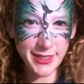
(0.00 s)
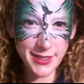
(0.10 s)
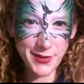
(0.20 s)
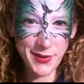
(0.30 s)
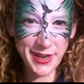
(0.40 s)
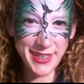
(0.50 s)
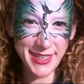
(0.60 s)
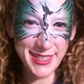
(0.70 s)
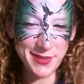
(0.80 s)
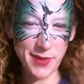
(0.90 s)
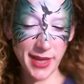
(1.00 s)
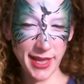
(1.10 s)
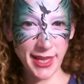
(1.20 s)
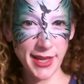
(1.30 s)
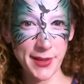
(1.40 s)
so here is
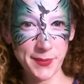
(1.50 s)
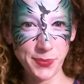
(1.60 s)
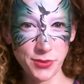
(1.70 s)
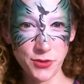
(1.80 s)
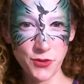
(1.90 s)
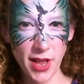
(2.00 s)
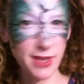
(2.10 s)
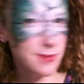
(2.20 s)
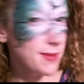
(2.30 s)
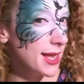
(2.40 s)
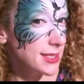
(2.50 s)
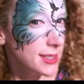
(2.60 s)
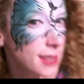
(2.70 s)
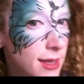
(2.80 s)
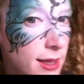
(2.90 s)
my dragon mask.